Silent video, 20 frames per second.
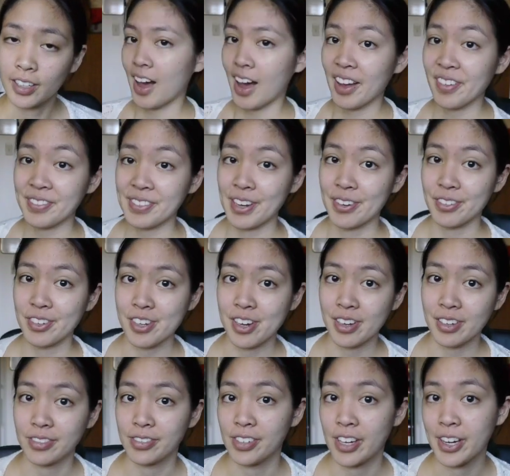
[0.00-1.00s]
I've never
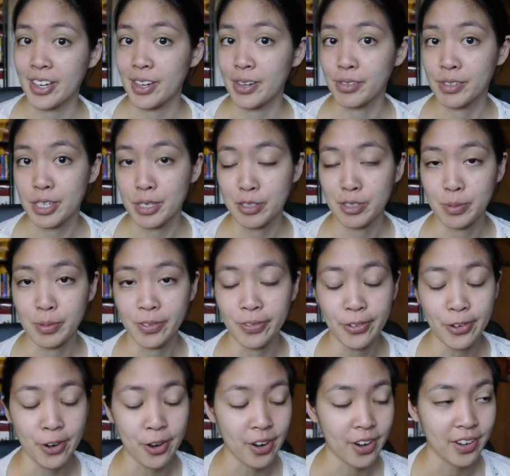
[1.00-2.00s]
done a Friday Reads
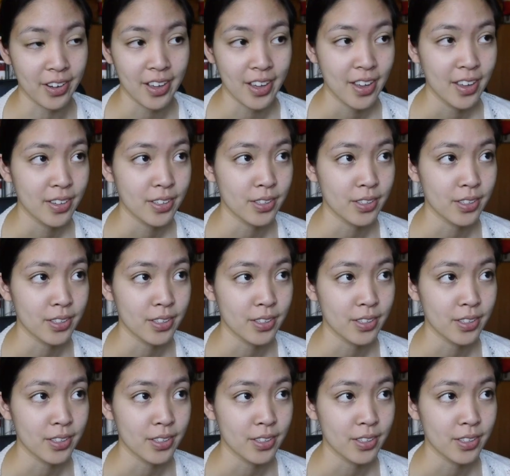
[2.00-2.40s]
before